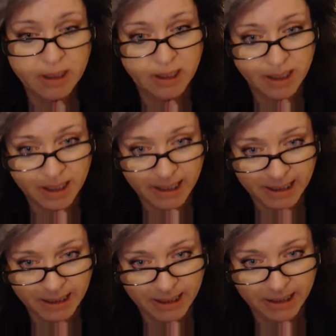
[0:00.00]

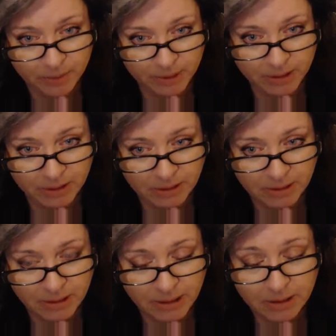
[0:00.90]
light language
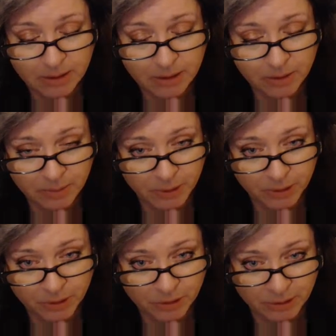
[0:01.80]
is so
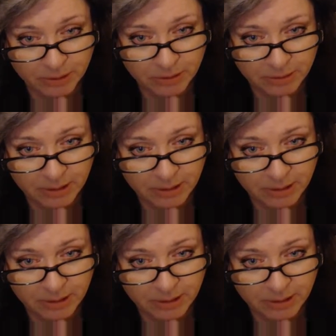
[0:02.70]
spiritual.